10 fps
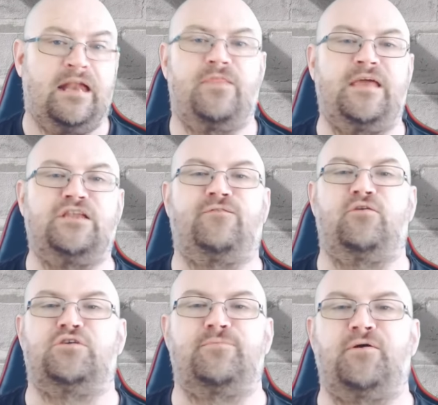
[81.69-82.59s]
Now, the
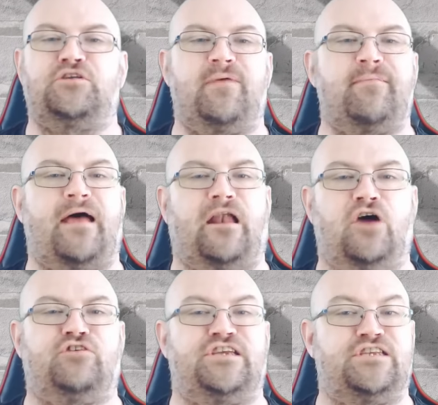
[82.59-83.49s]
interview was supposed to be about
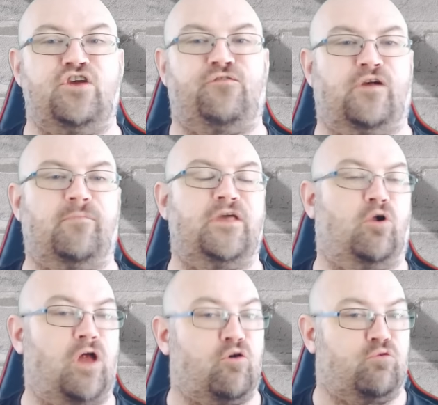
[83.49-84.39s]
Loach's new film, The
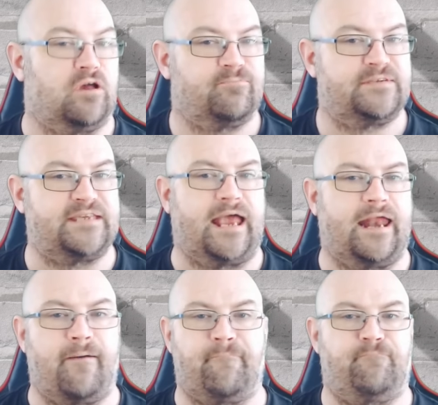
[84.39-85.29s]
Old Oak, set
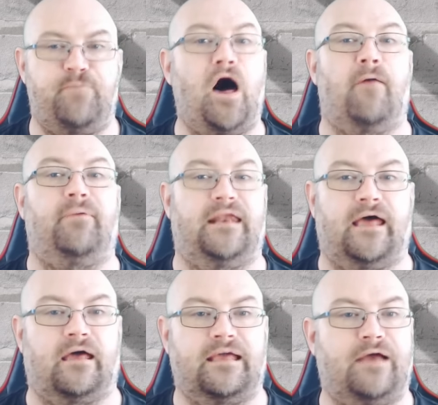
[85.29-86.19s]
in a pub in
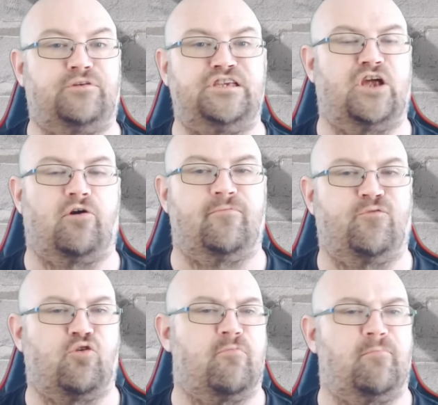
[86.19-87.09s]
a County Durham
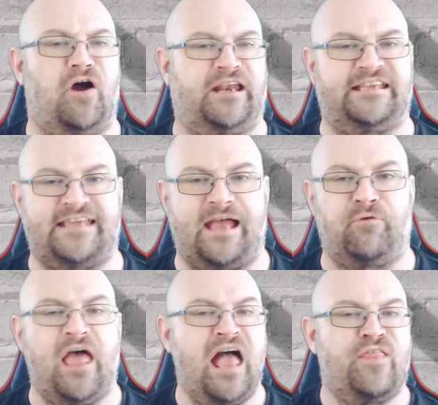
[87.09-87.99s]
former mining
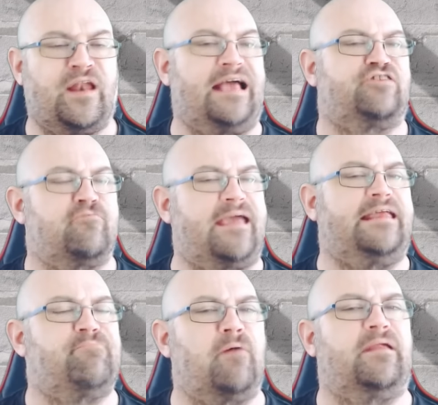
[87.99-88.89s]
town, the last
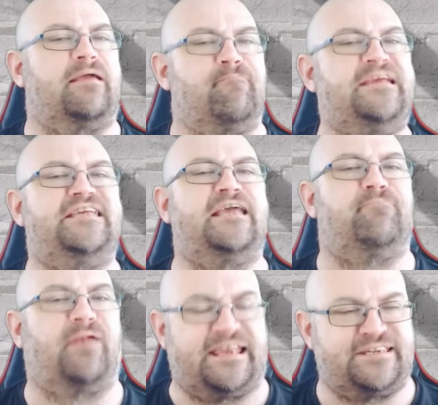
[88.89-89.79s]
remaining public
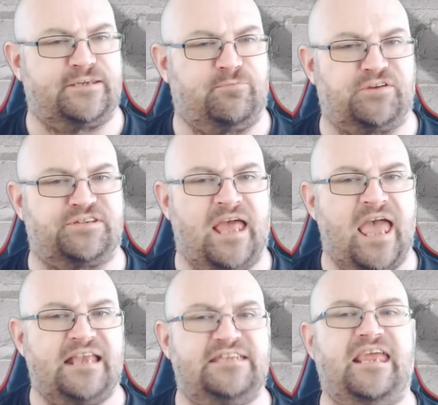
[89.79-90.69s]
meeting place, whilst
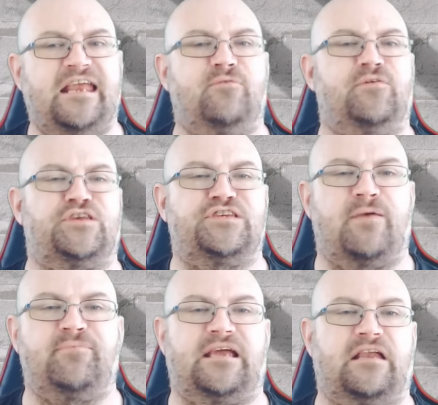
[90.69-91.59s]
dealing with the
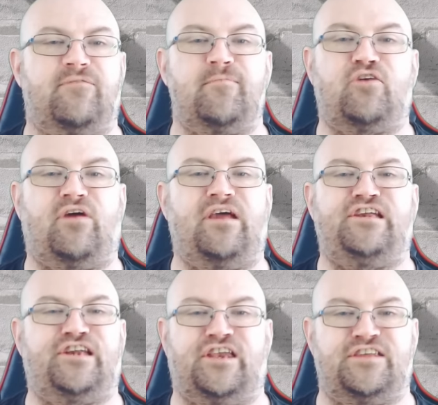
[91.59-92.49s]
subject of
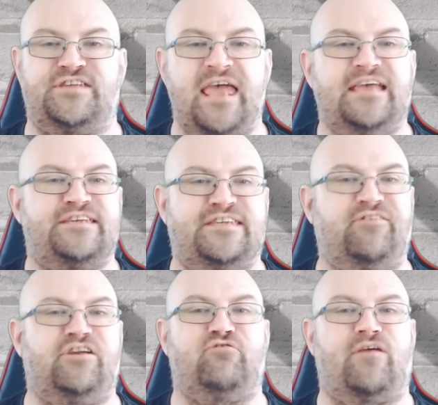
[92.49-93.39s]
immigration as
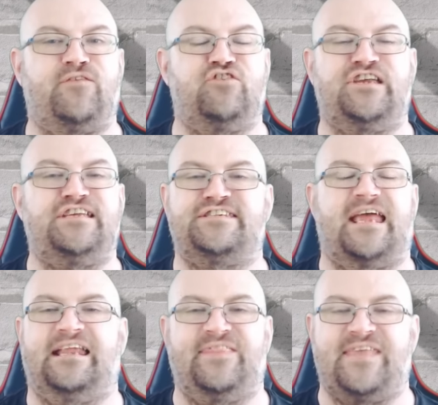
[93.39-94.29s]
Syrian refugees
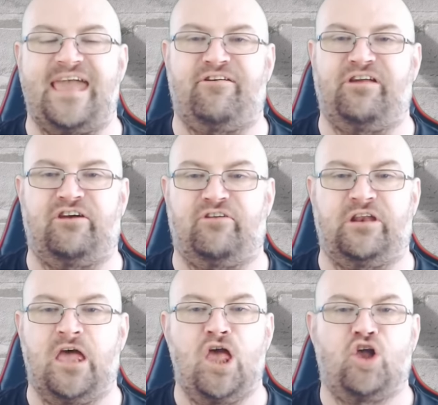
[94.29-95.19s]
settle in the area
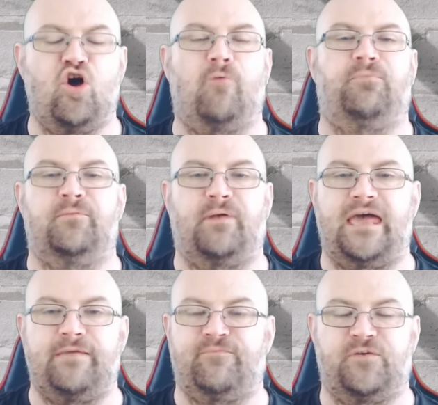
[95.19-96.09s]
and cop the
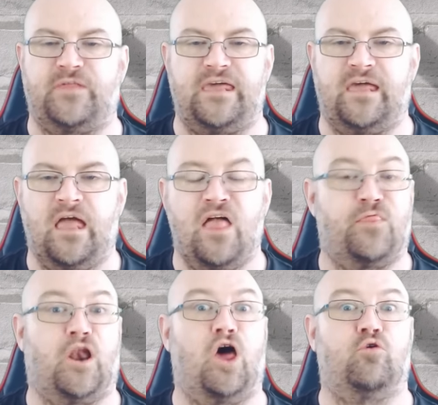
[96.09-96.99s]
blame for the
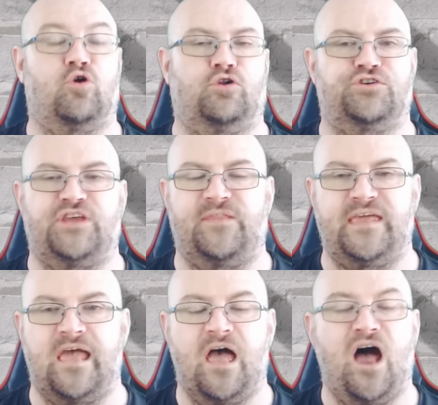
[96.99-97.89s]
locals and
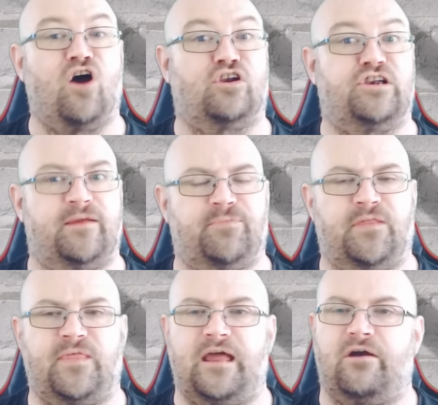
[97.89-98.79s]
the hardship
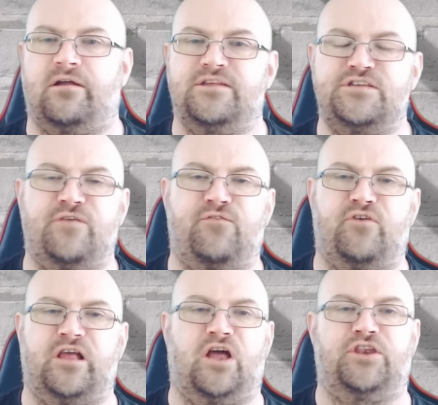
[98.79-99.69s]
that they're
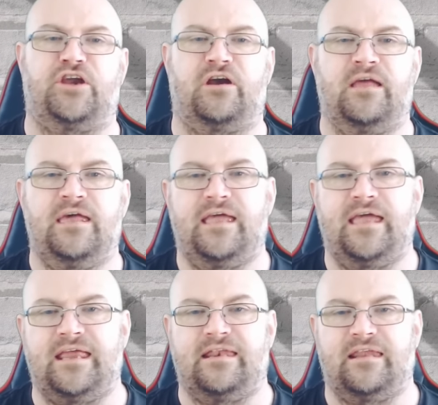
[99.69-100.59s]
suffering under
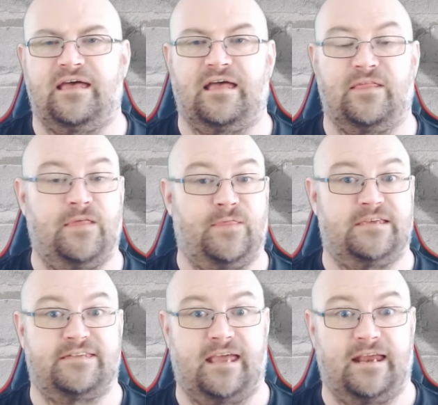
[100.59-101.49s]
in
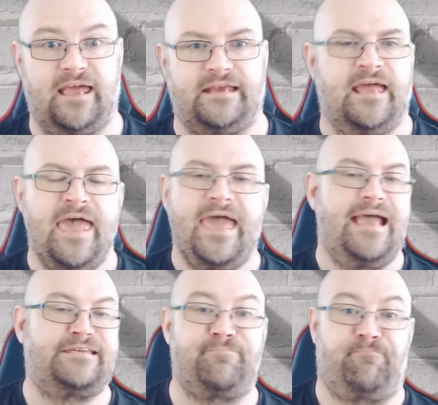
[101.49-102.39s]
this day and age.
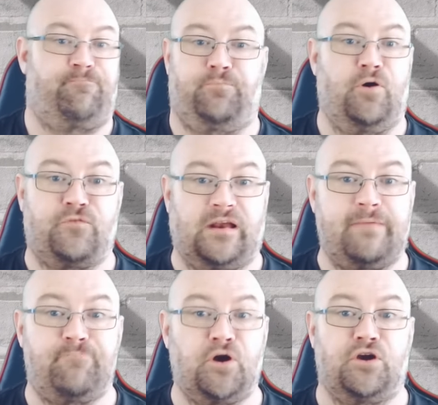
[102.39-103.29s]
It's a
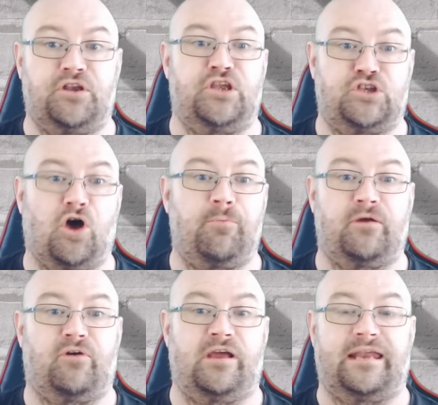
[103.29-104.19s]
perfectly pertinent
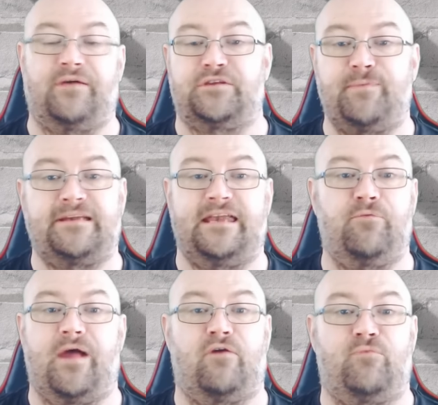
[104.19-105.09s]
topic right now,
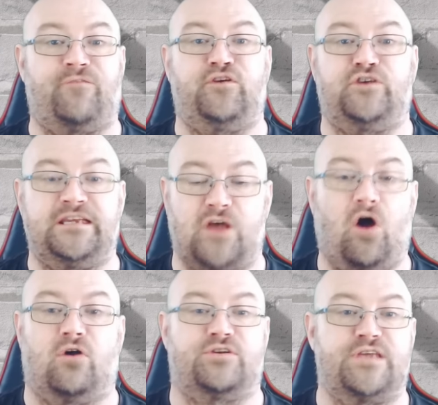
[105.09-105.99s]
especially where refugees
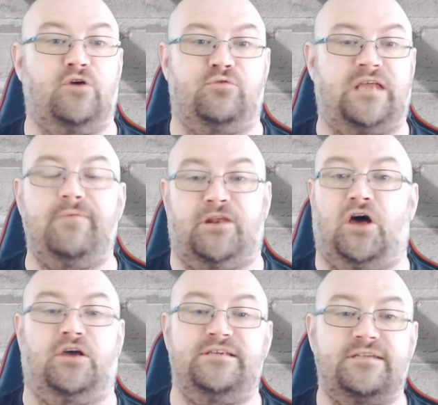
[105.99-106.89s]
are so
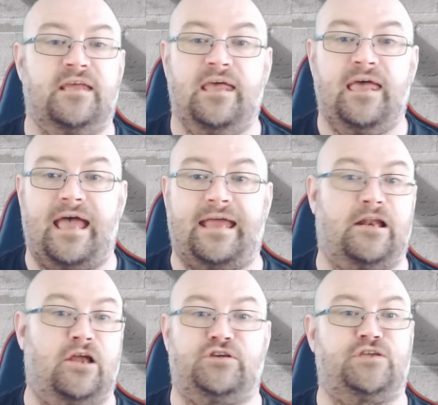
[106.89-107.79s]
demonised,
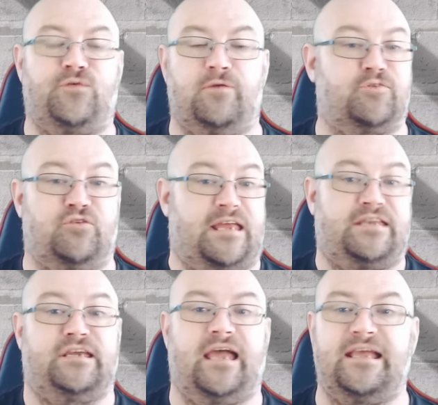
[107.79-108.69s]
and Loach's films are as
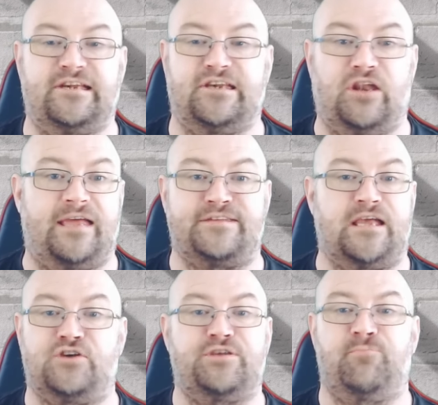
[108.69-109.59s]
educational as
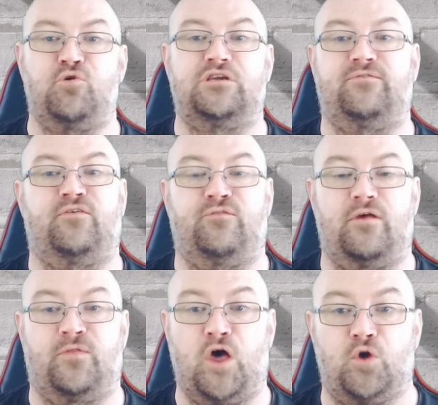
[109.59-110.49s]
they are supportive of
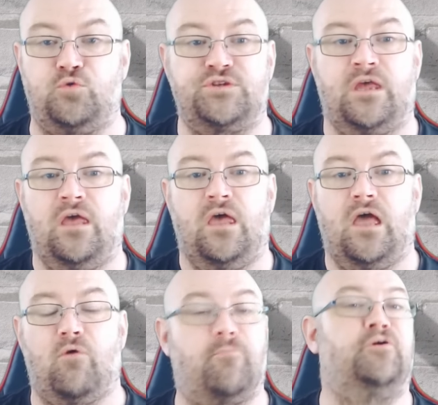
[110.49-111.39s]
those
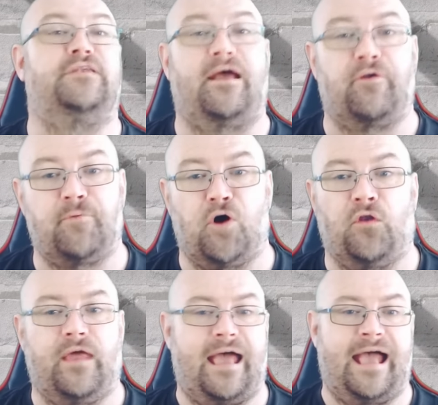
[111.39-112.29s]
who are put down
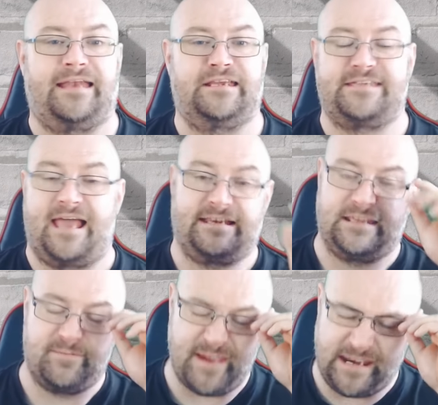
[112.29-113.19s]
upon and attacked
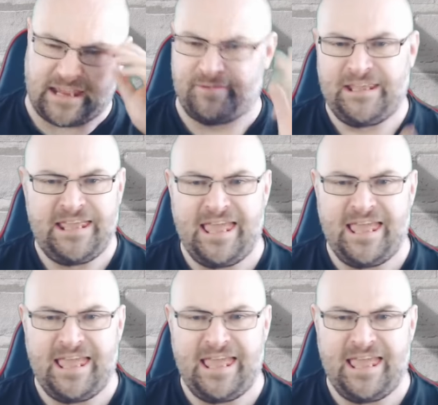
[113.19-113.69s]
in the media.